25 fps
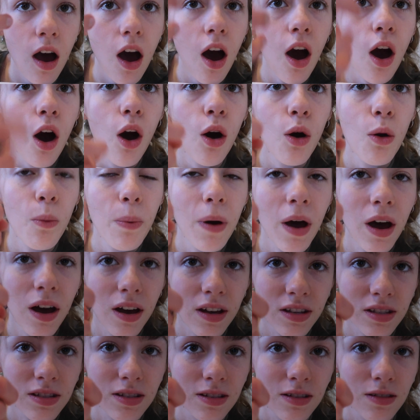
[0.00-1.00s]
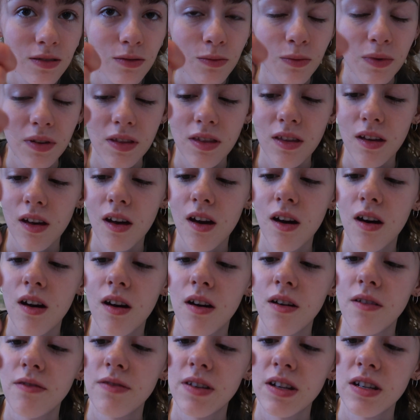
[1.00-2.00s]
a whole person with the
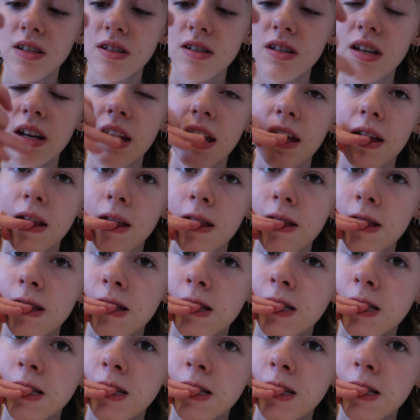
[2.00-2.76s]
car eventually.